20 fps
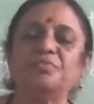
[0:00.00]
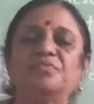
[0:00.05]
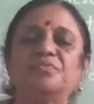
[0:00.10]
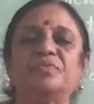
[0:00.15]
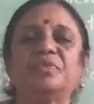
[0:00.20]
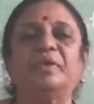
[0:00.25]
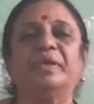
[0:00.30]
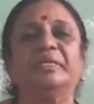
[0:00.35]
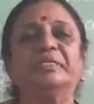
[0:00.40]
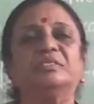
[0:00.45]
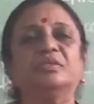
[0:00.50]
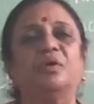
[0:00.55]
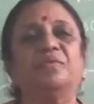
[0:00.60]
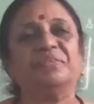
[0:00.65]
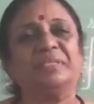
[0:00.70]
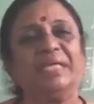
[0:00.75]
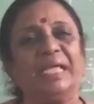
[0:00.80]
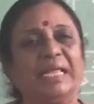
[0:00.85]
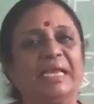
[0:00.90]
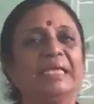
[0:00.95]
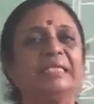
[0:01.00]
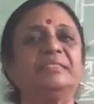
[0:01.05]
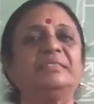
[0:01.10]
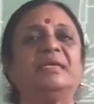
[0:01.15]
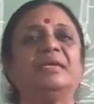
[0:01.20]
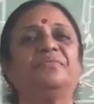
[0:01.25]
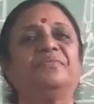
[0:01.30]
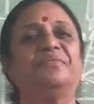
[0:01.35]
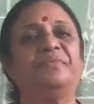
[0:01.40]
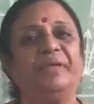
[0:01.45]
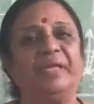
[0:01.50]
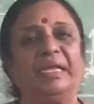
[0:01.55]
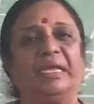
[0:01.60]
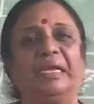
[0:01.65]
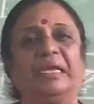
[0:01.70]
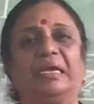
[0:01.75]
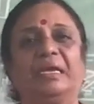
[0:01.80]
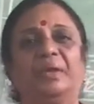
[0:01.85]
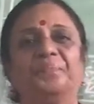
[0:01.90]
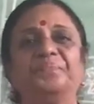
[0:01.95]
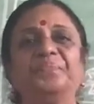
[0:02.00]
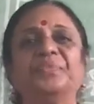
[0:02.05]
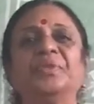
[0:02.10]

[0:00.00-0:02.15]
influence of the electric field